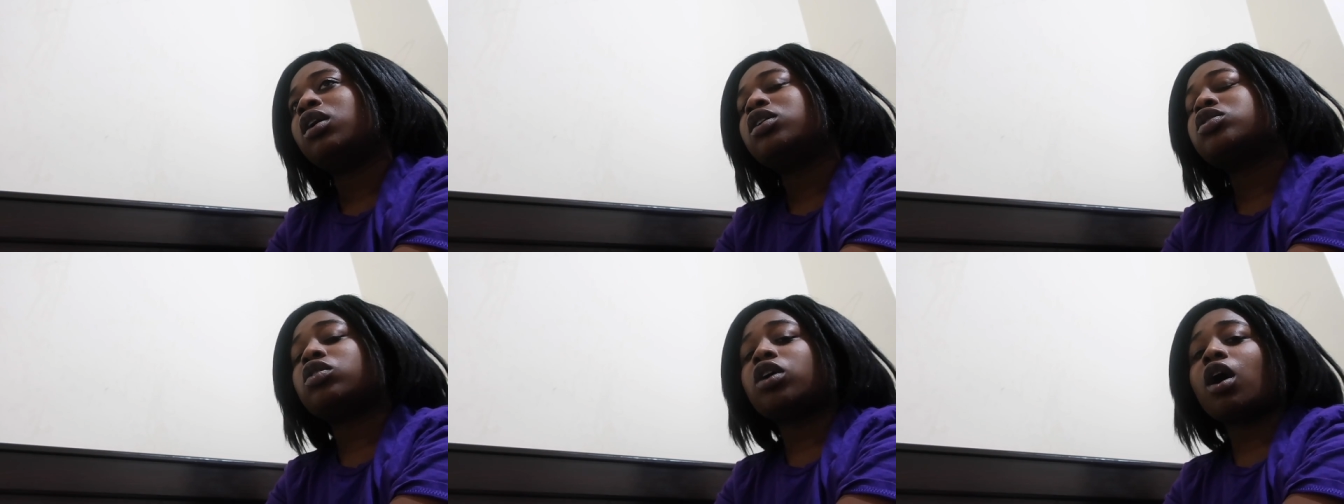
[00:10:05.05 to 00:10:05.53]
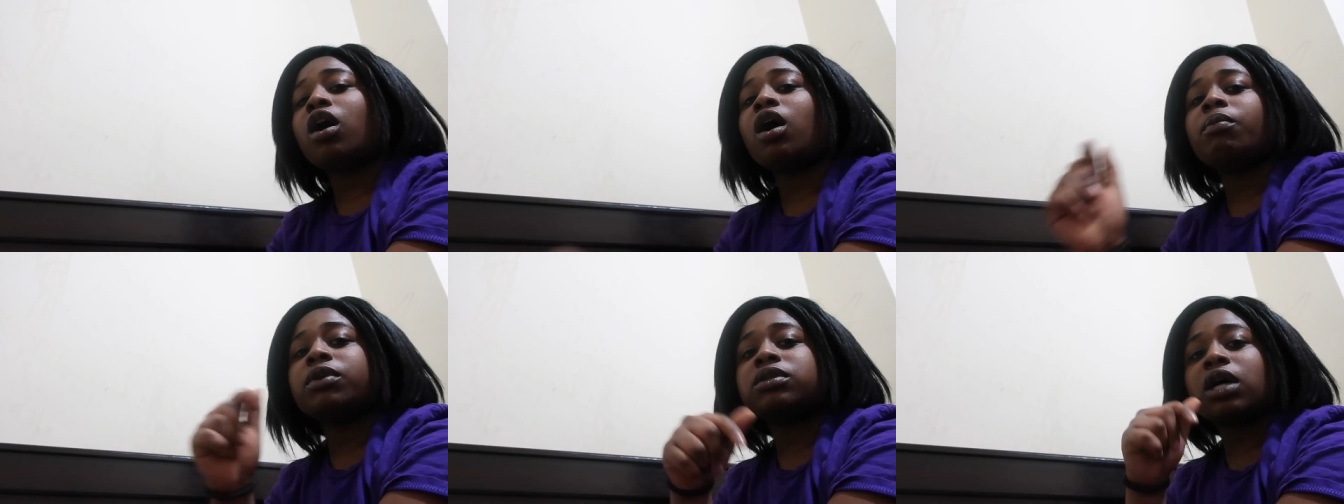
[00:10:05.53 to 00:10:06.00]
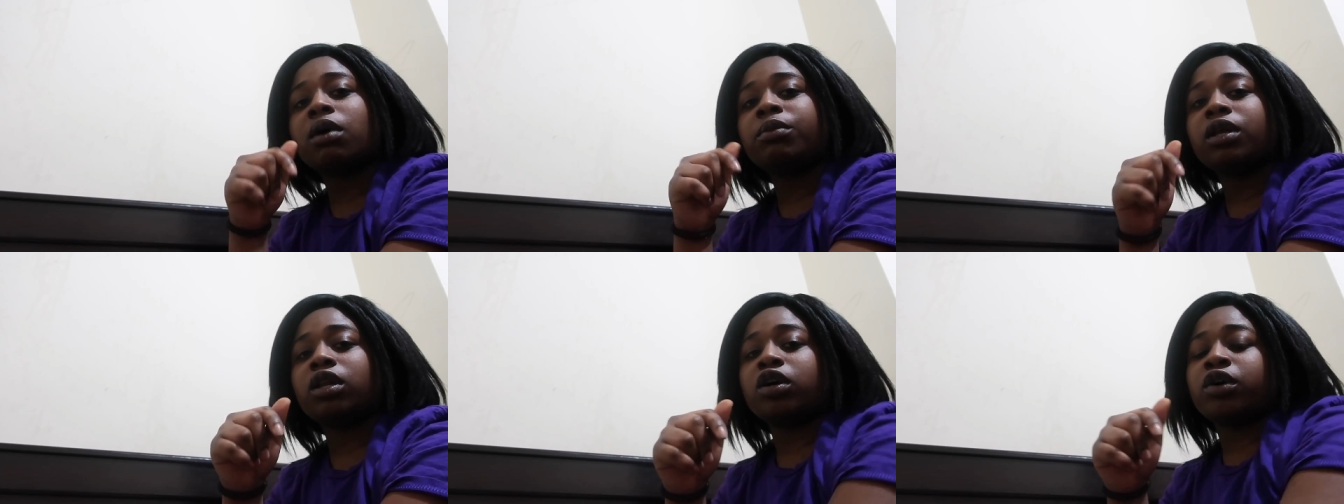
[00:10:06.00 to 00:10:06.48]
So y'all comment down
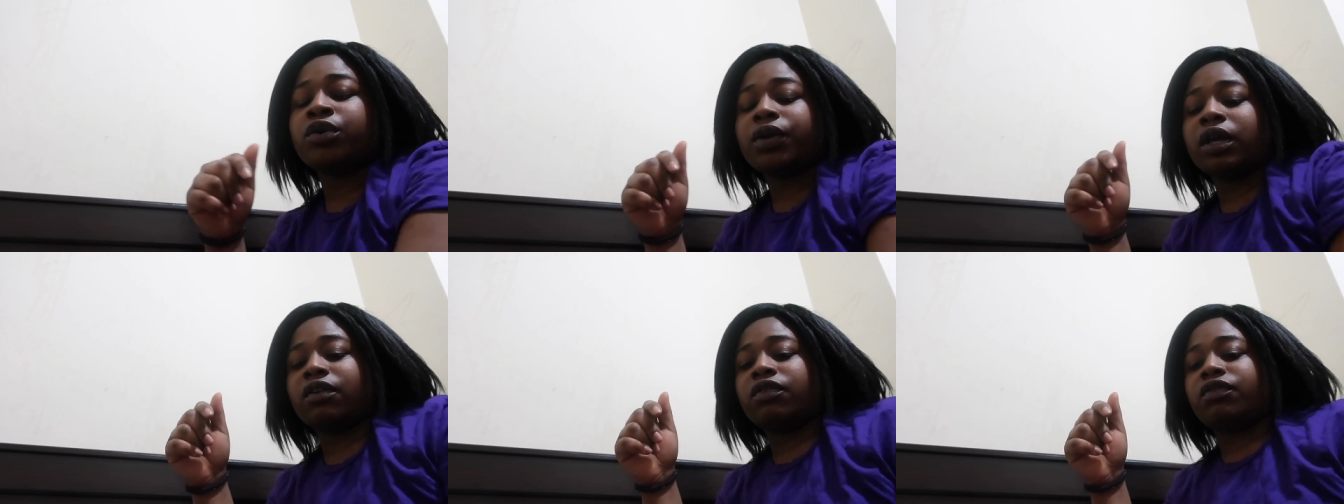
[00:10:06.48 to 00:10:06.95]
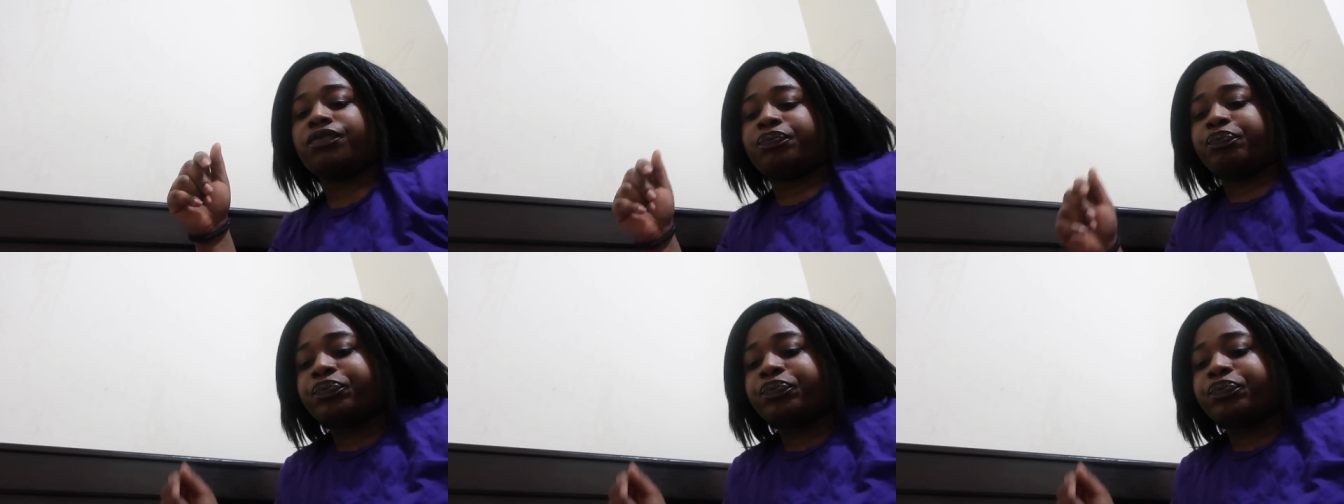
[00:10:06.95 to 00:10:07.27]
below if